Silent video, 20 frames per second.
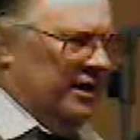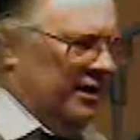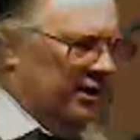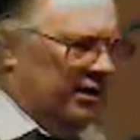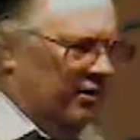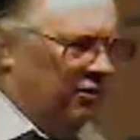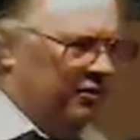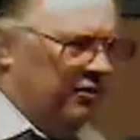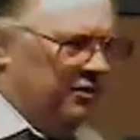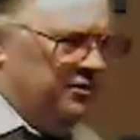
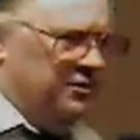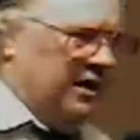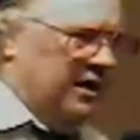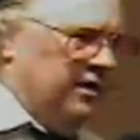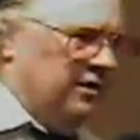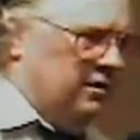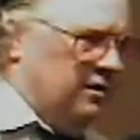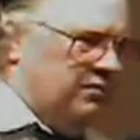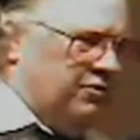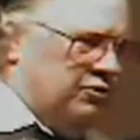painted on the
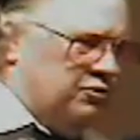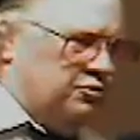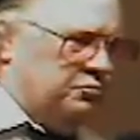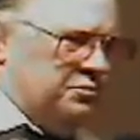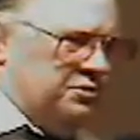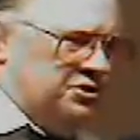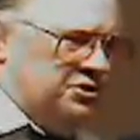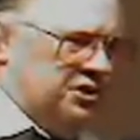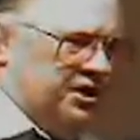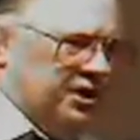tail of
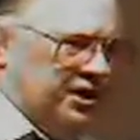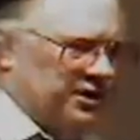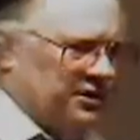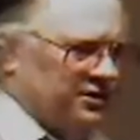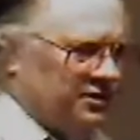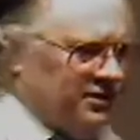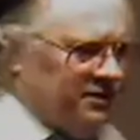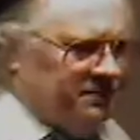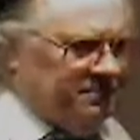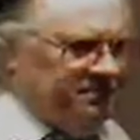those
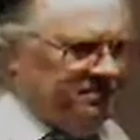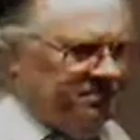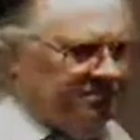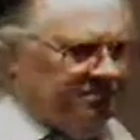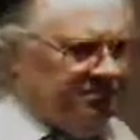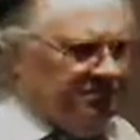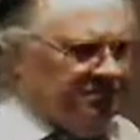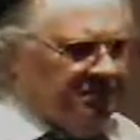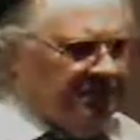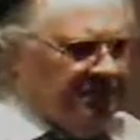machines.
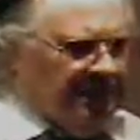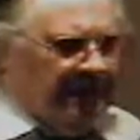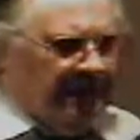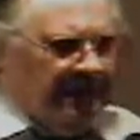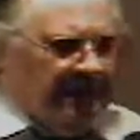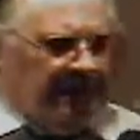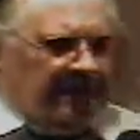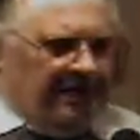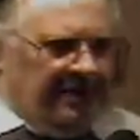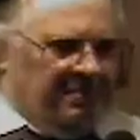
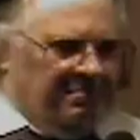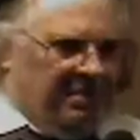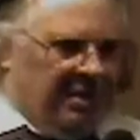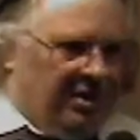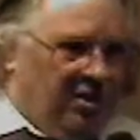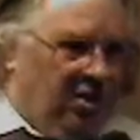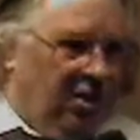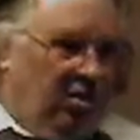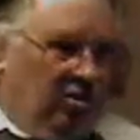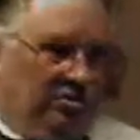
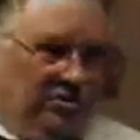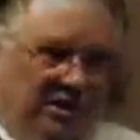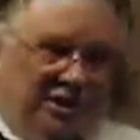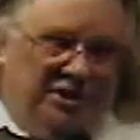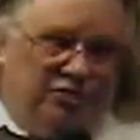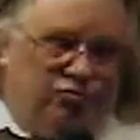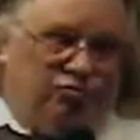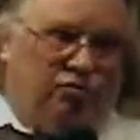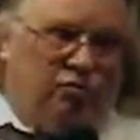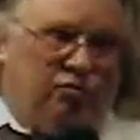
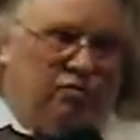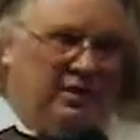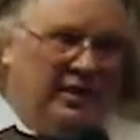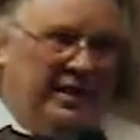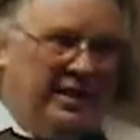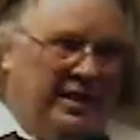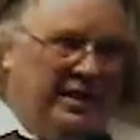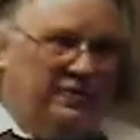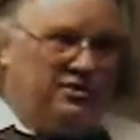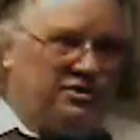Because
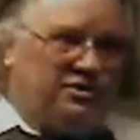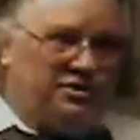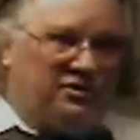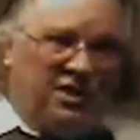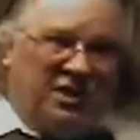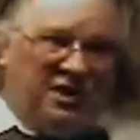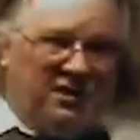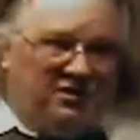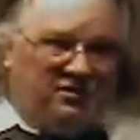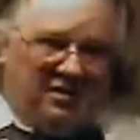Israel is
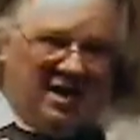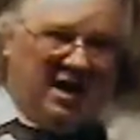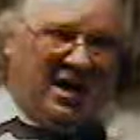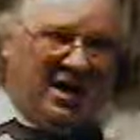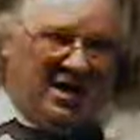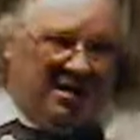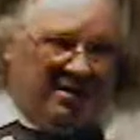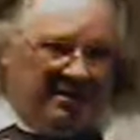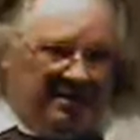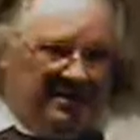sick and
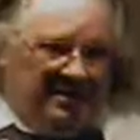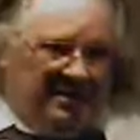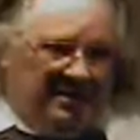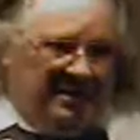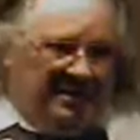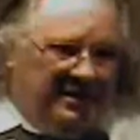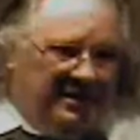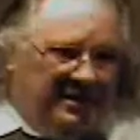tired